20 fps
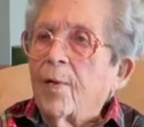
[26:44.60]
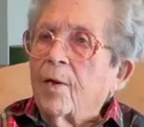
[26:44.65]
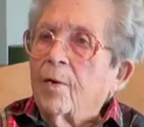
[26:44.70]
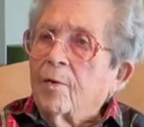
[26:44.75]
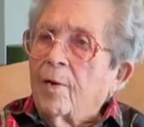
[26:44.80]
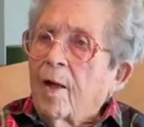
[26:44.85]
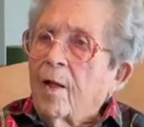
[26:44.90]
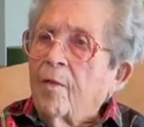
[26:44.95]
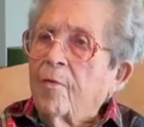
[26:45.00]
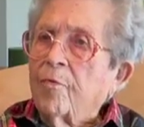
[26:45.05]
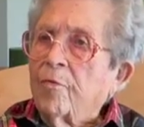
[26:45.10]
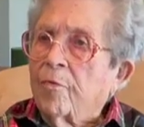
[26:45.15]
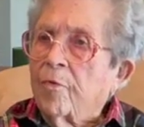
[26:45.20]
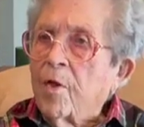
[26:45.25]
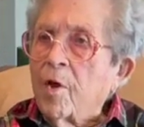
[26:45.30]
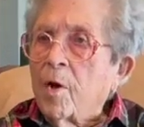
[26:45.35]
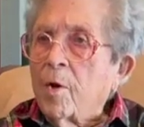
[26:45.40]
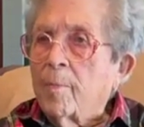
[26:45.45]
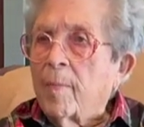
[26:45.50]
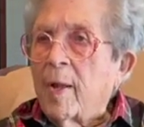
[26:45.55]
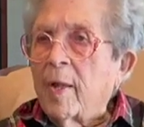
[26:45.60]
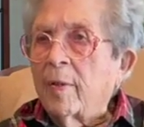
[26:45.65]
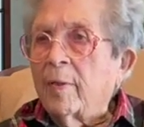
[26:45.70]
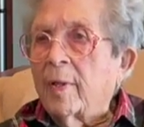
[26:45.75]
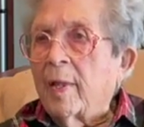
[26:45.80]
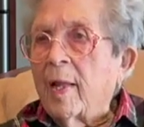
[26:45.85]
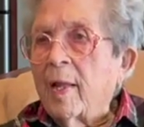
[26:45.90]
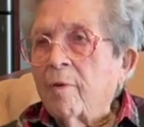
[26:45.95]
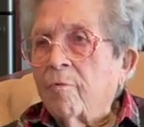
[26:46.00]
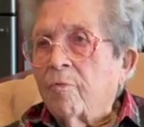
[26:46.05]
I hadn't thought about
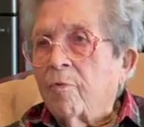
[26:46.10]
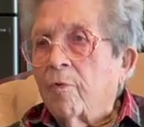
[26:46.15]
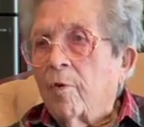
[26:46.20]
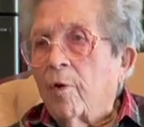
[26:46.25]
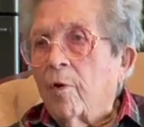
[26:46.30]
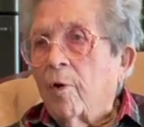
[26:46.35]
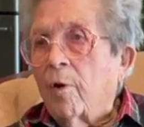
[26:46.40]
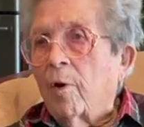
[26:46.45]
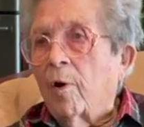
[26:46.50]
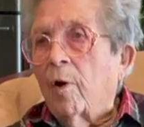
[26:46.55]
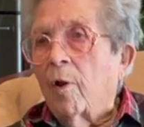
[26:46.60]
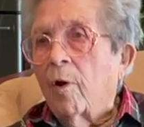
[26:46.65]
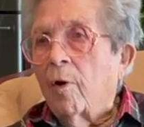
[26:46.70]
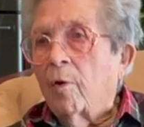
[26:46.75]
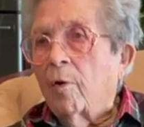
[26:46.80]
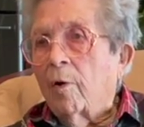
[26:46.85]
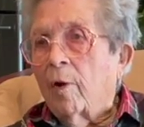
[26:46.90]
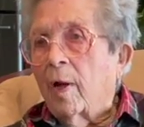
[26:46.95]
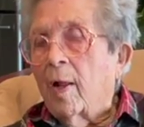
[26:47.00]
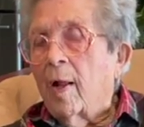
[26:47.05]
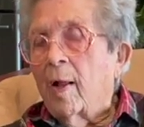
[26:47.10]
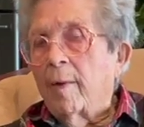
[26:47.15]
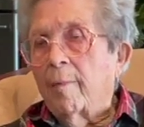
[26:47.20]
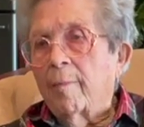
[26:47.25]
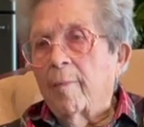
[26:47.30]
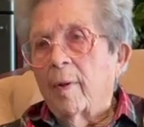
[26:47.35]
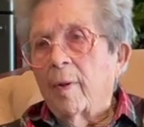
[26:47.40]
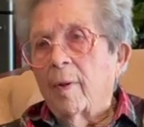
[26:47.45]
that for a long time.